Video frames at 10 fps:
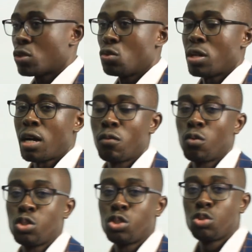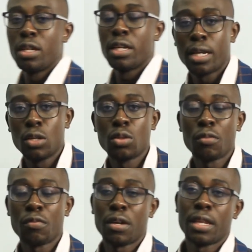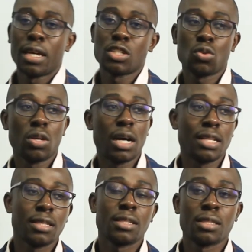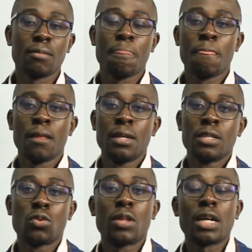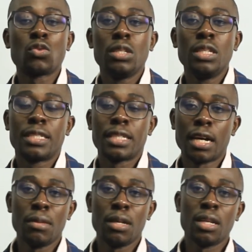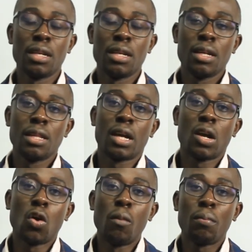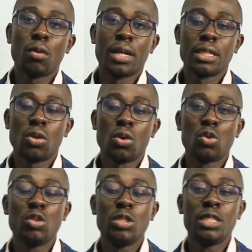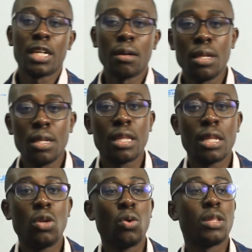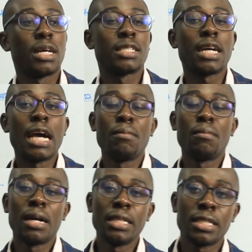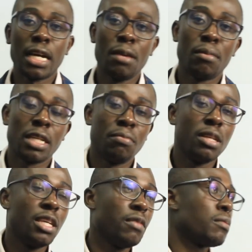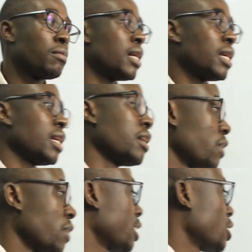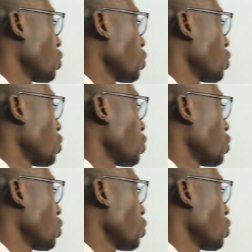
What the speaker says: we have, which will include the financial assets. So that will determine the component, or will determine the loan that I might be given by a financial